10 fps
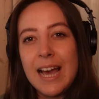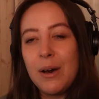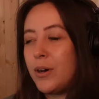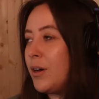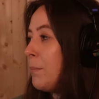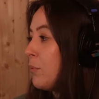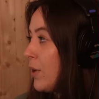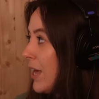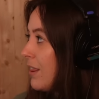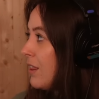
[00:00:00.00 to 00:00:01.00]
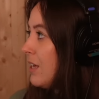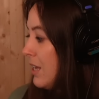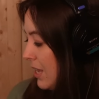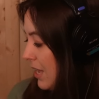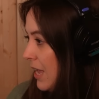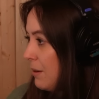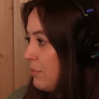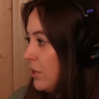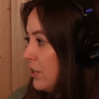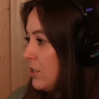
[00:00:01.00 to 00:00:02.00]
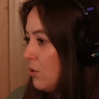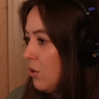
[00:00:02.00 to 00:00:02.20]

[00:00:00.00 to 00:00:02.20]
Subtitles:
our breath input.